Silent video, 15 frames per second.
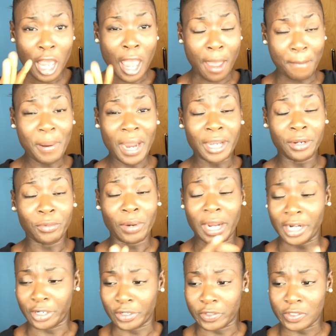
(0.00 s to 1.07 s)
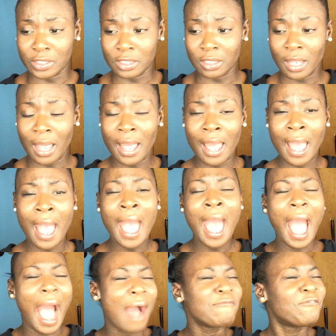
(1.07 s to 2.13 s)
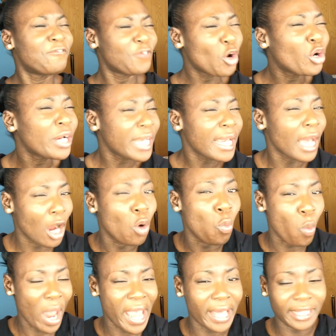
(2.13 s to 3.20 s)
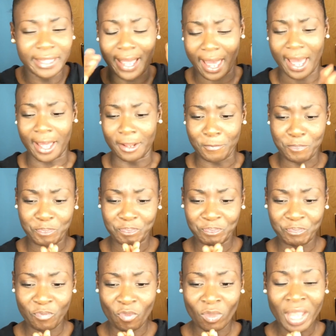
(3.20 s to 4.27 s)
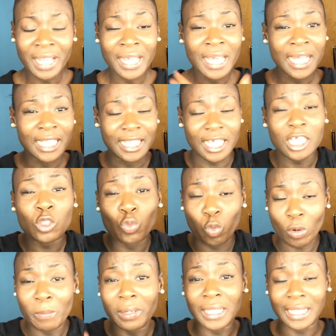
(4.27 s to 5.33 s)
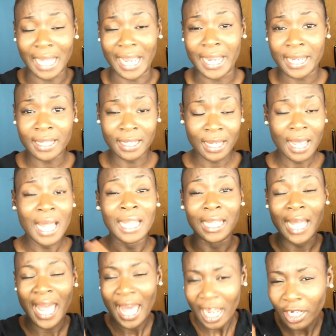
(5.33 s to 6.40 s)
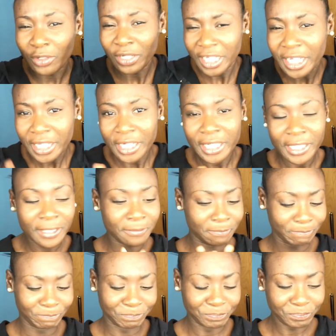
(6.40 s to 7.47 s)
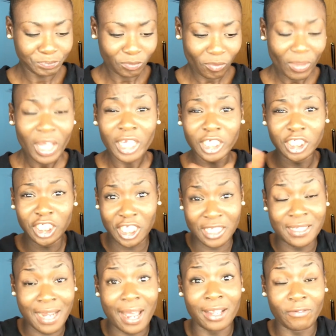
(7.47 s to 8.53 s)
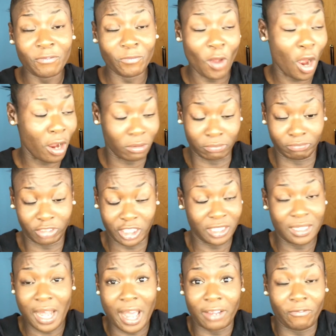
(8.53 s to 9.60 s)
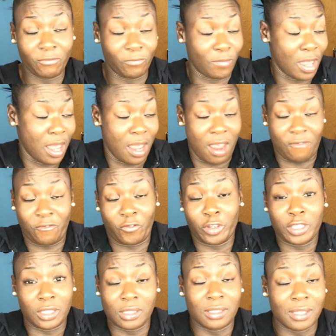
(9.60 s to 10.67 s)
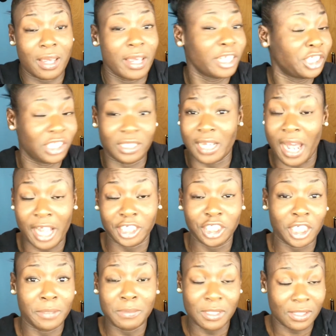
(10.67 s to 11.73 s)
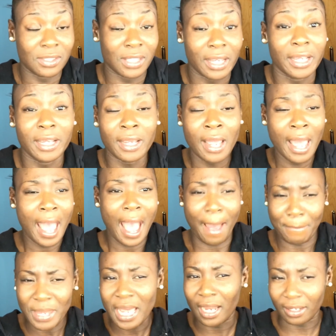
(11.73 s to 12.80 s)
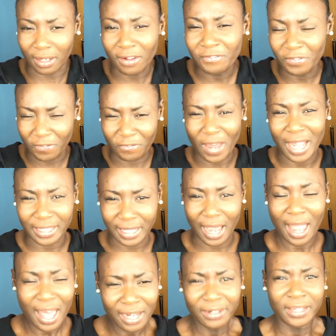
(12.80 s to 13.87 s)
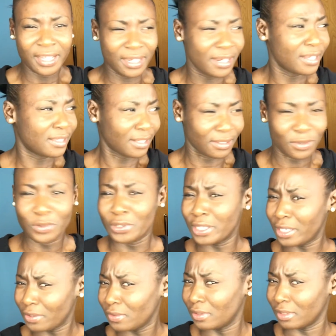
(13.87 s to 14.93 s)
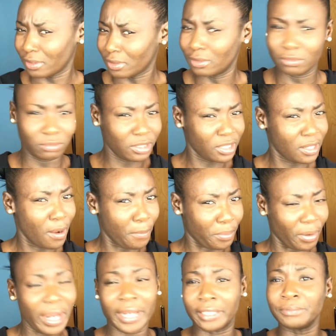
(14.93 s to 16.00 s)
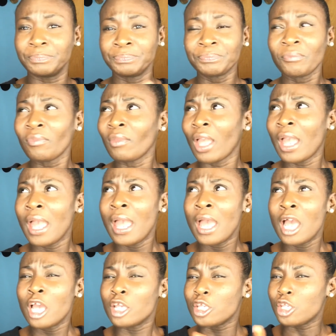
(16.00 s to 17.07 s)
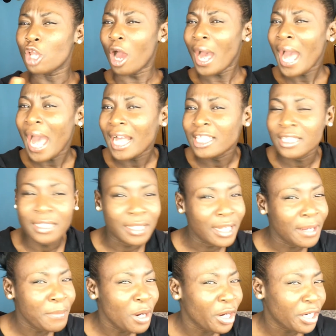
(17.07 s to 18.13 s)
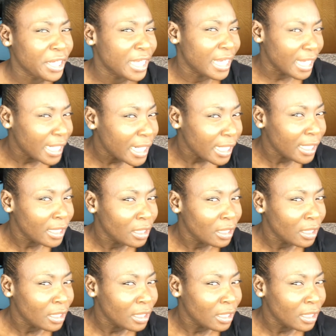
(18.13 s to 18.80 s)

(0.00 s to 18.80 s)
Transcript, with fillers: Empire Riders. I'm fully aware that this woman like Hello Kitty. She's not um she's not afraid to say it. She's not ashamed to say it. I mean, I love the fact that Hello Kitty is a little cute little, you know, brand. Y'all had to name her Kitty?